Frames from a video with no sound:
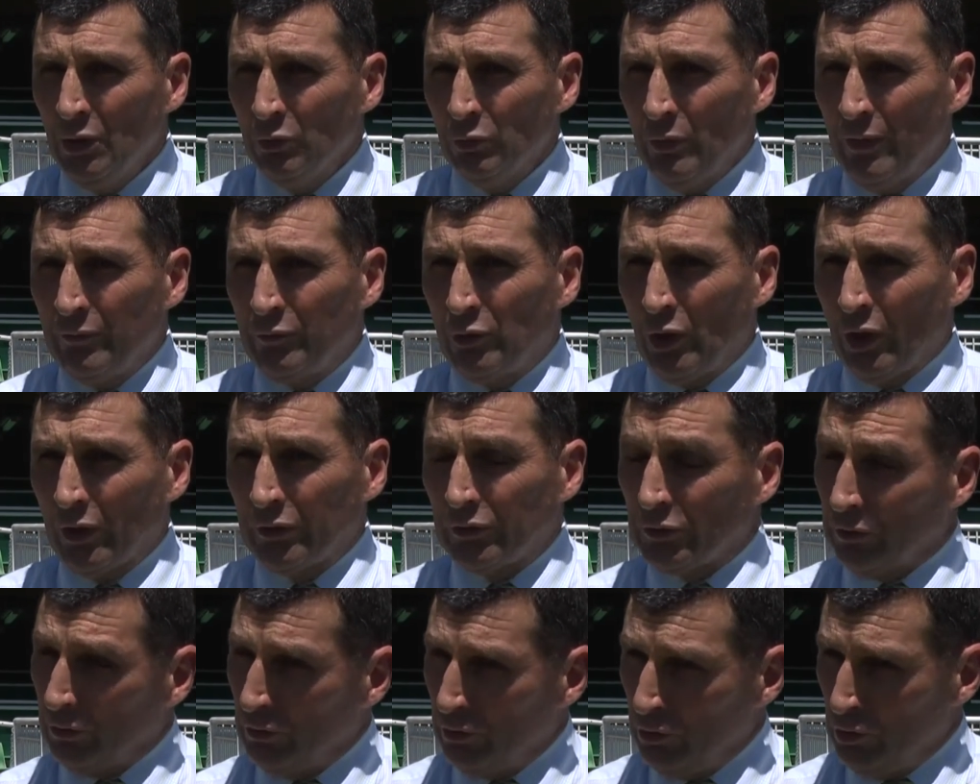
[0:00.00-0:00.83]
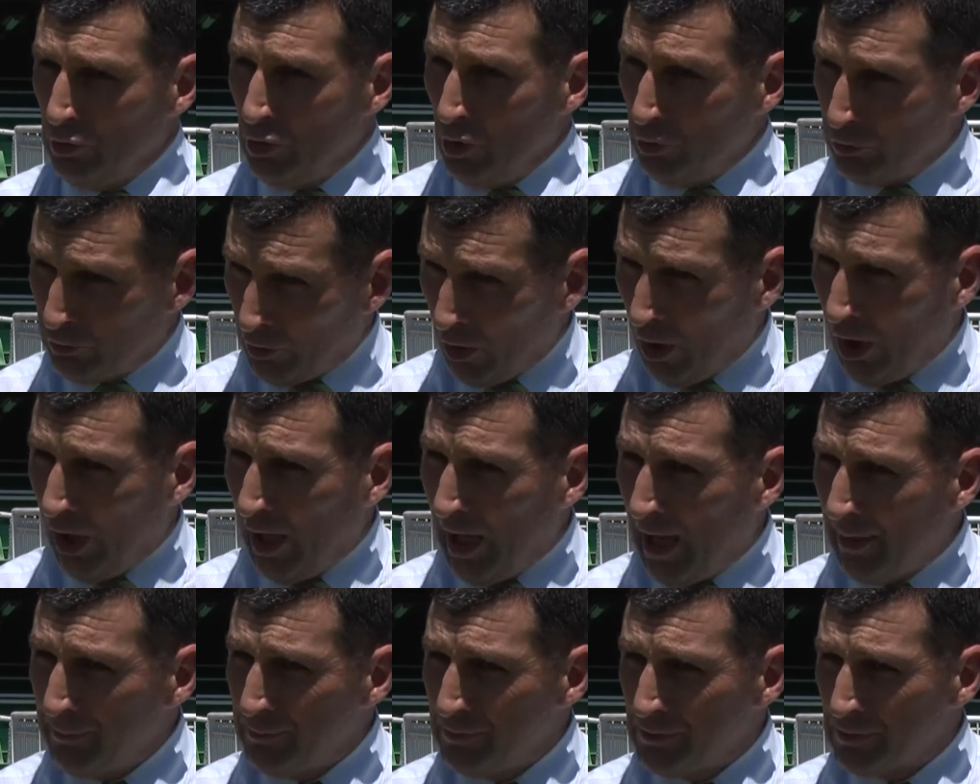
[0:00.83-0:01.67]
We've got new
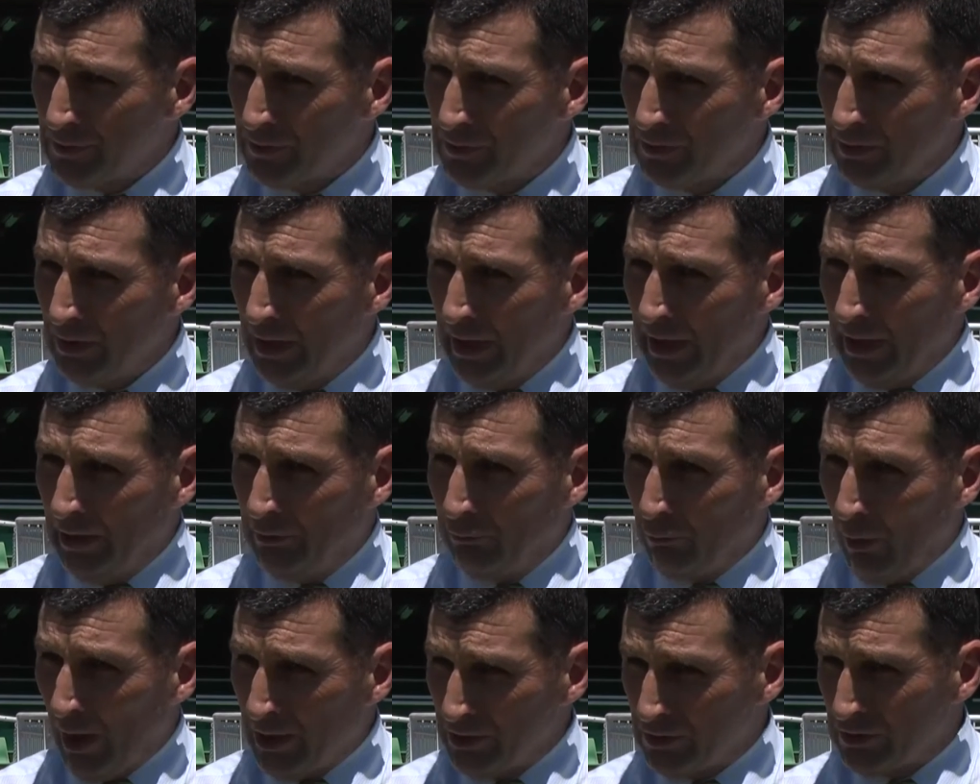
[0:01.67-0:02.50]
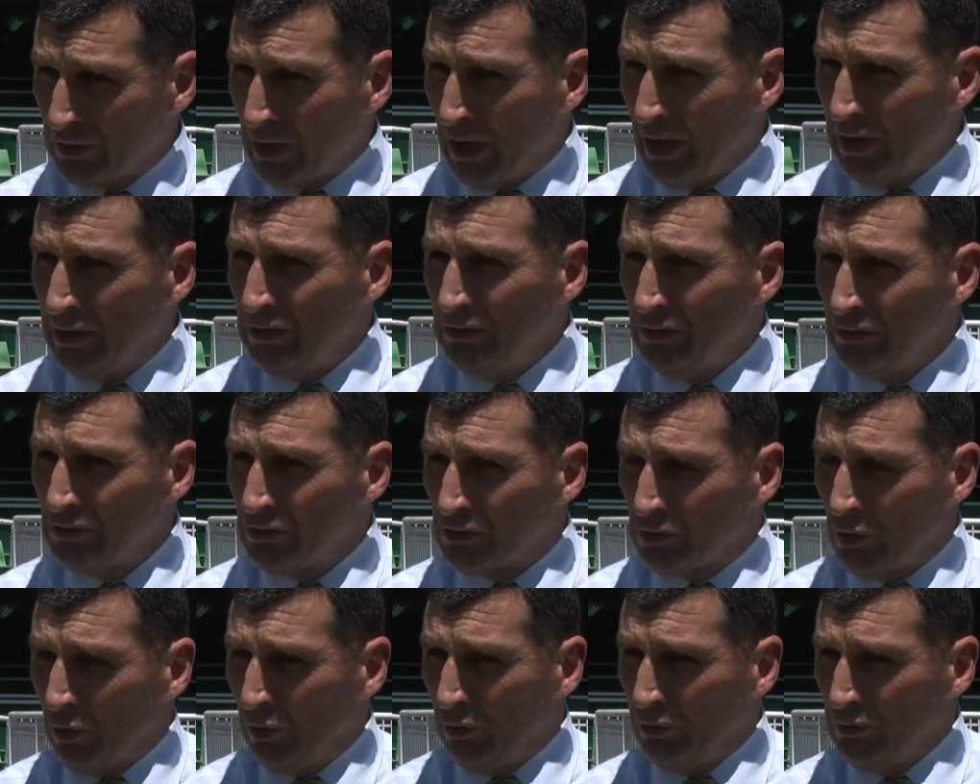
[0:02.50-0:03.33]
tie-ups and race day
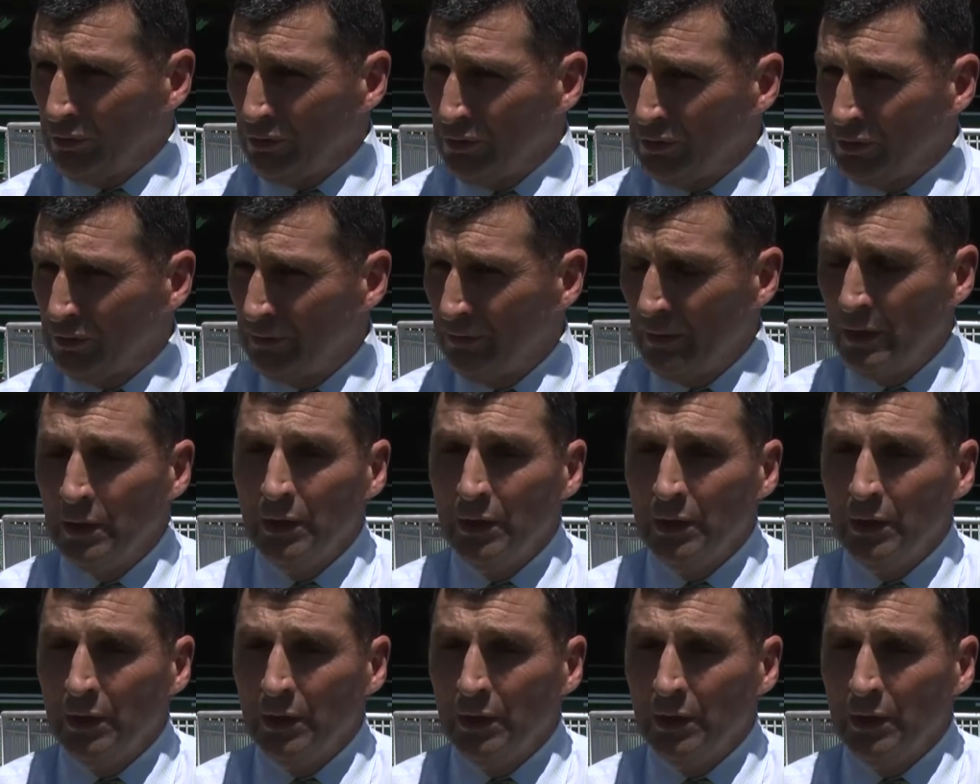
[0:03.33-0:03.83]
stalls.